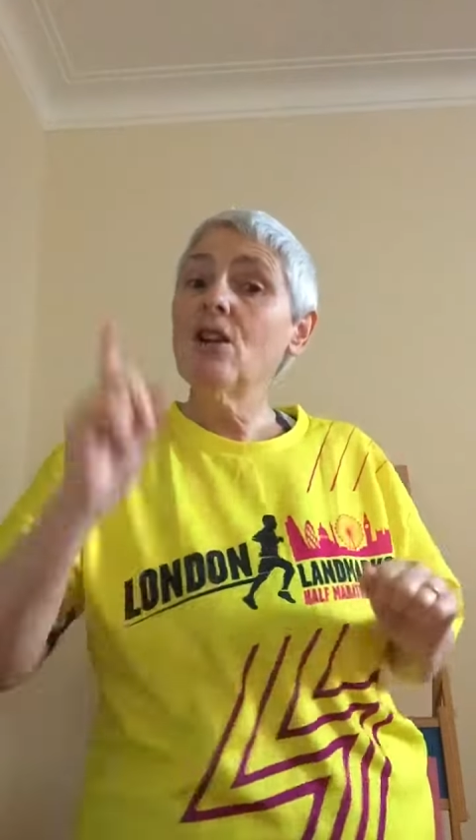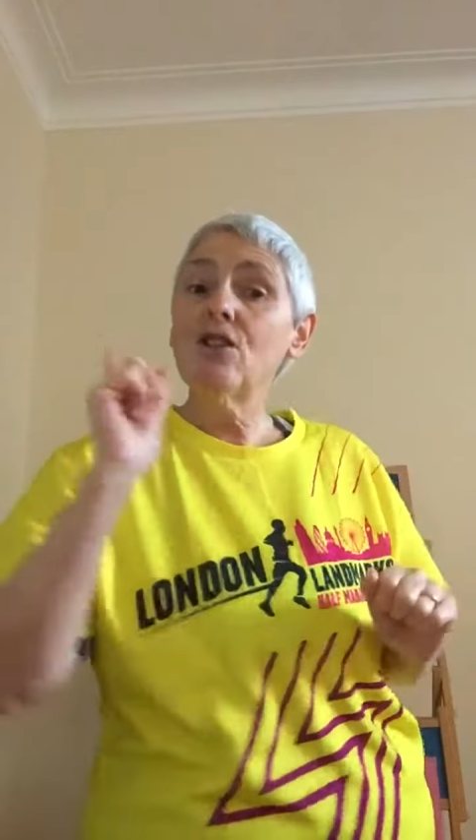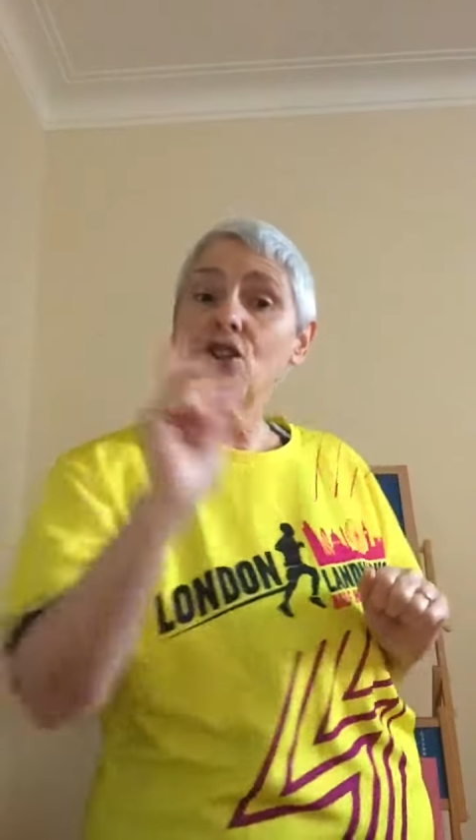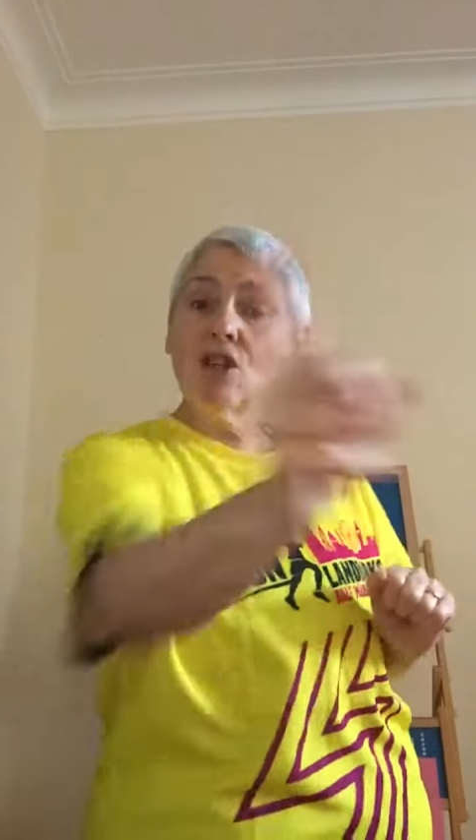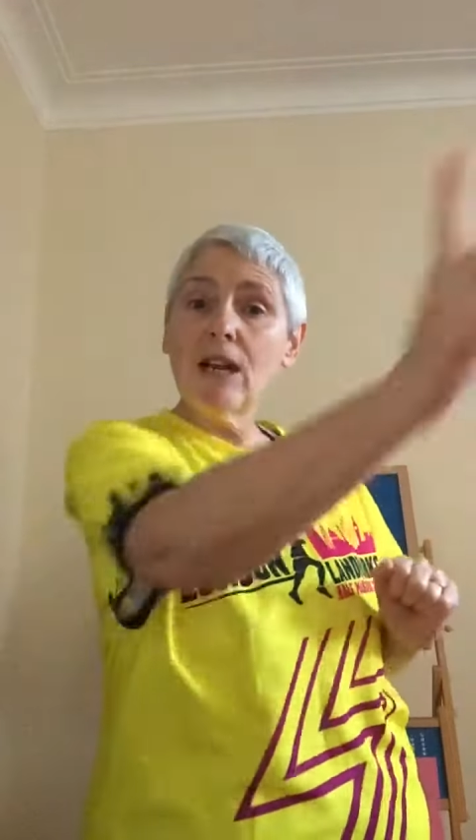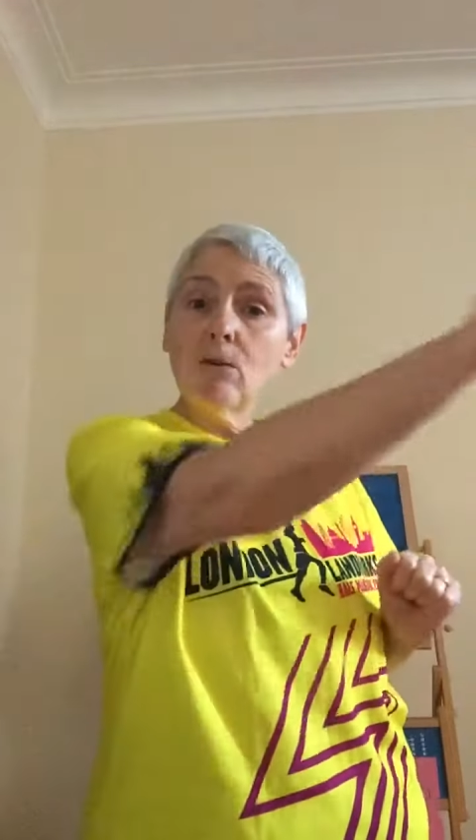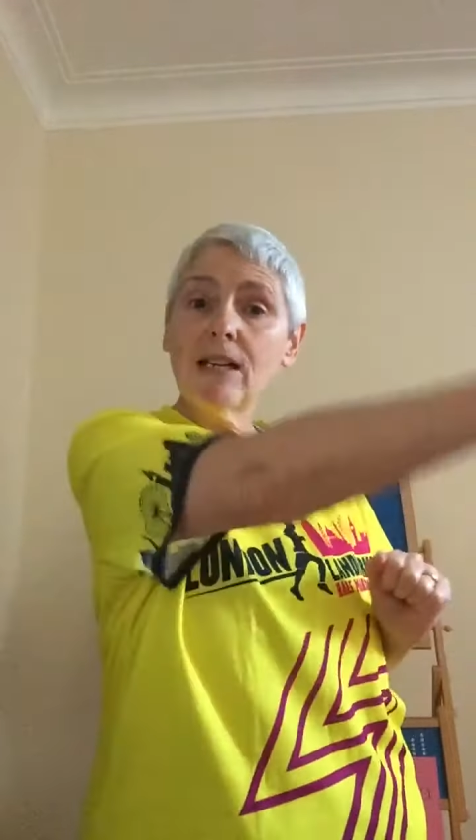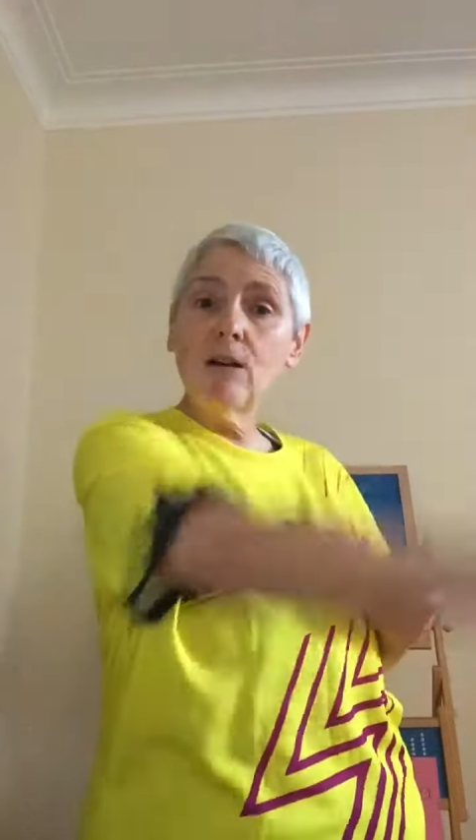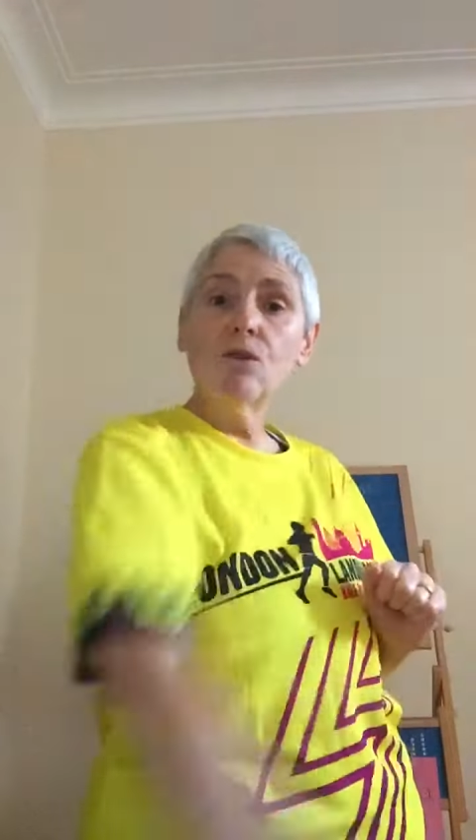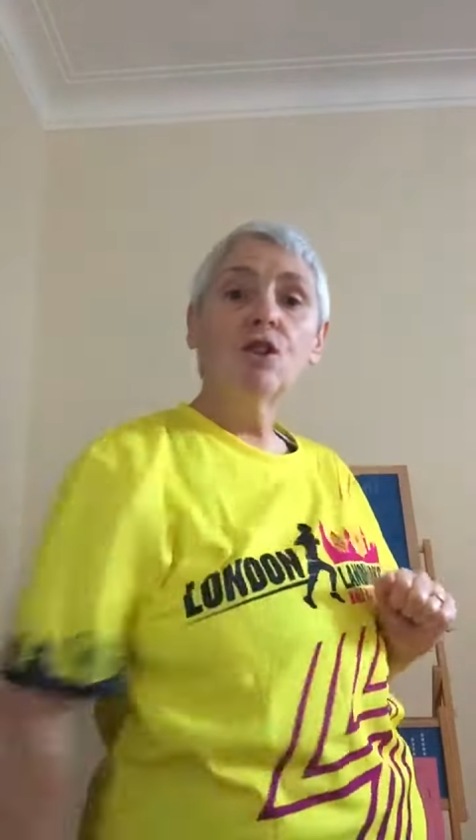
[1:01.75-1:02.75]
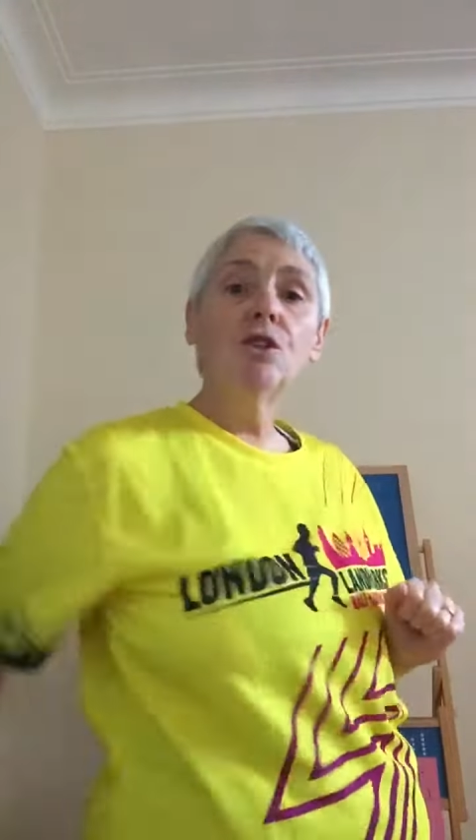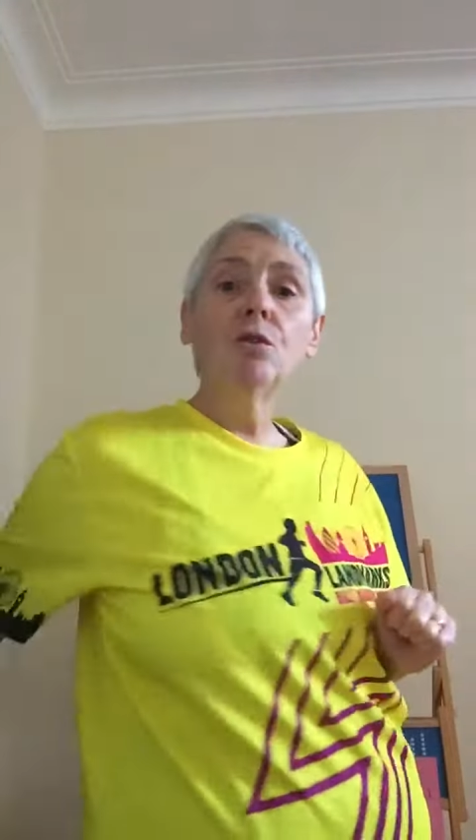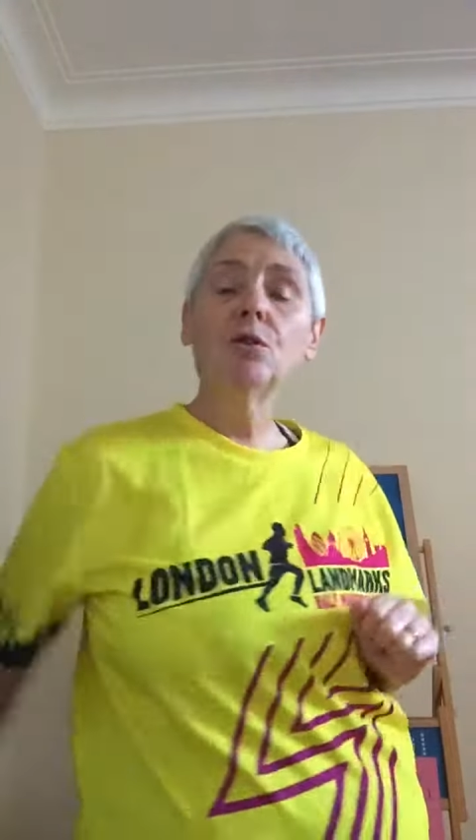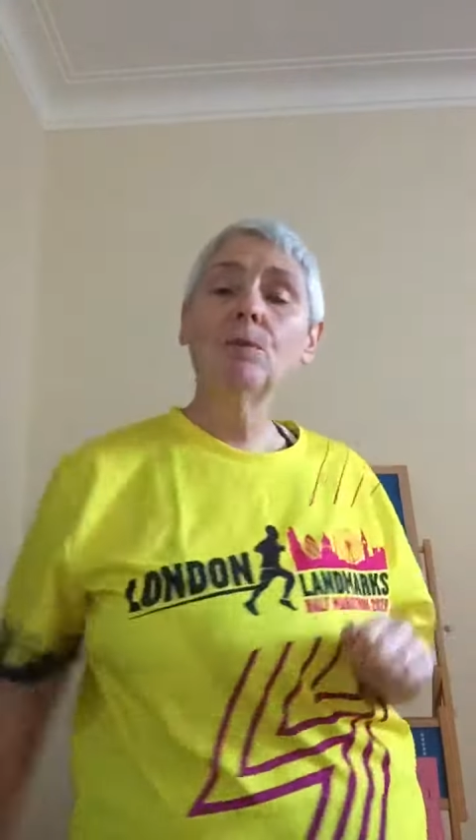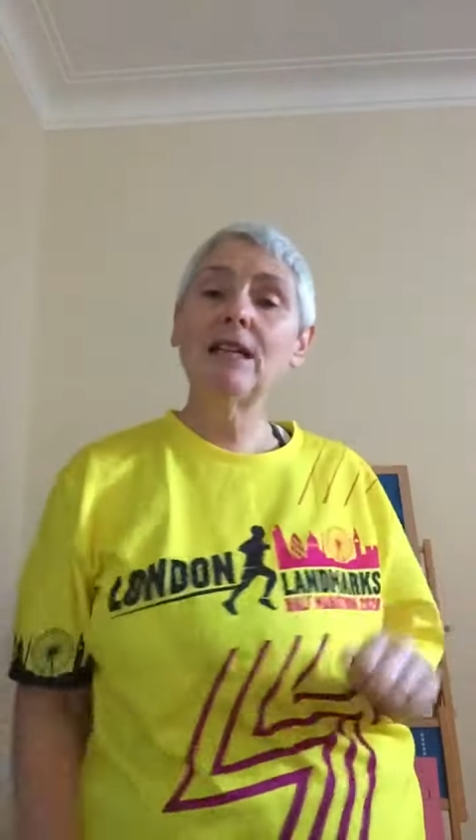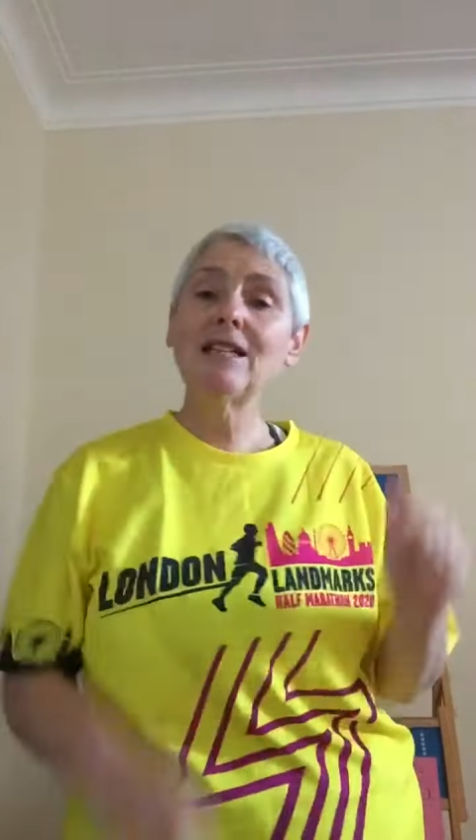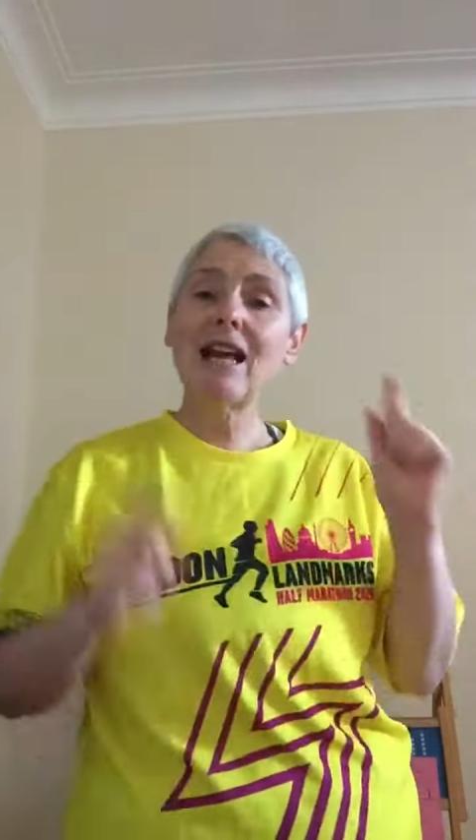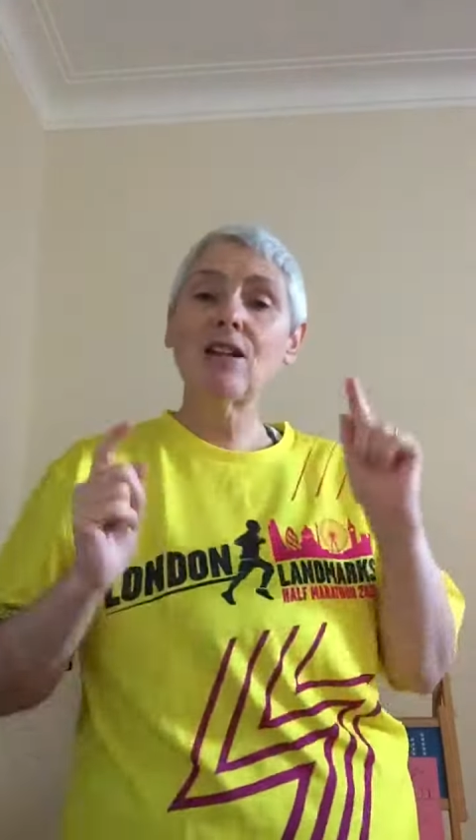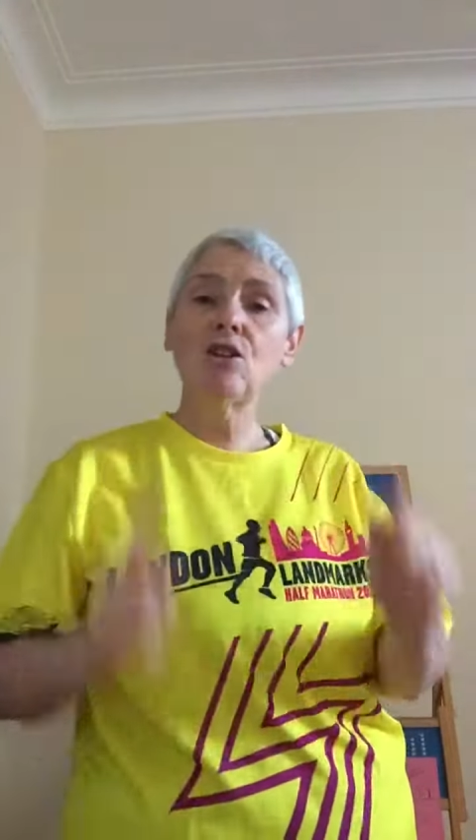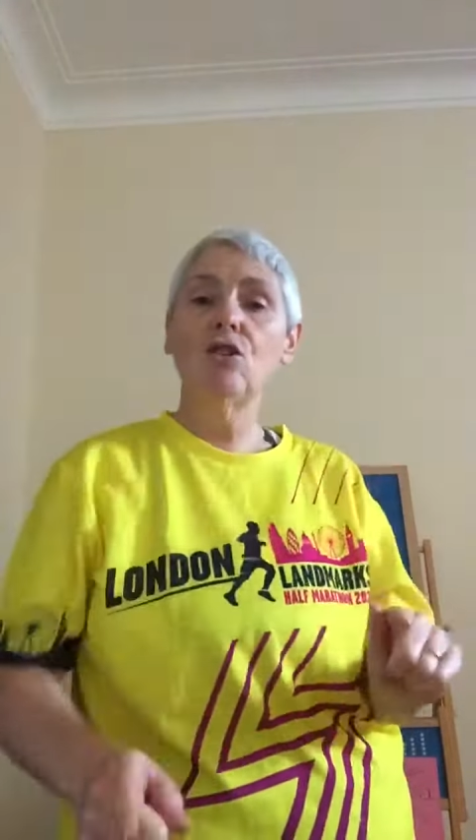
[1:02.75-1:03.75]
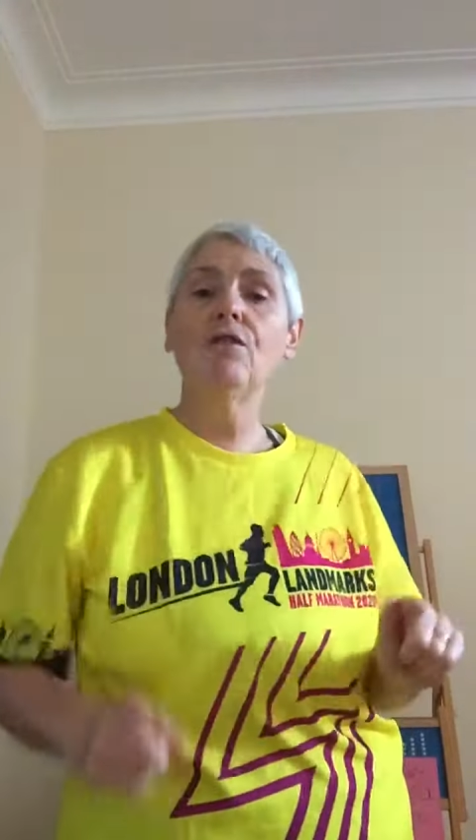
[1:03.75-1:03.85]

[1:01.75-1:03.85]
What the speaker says: So shout out to you, Louise, and your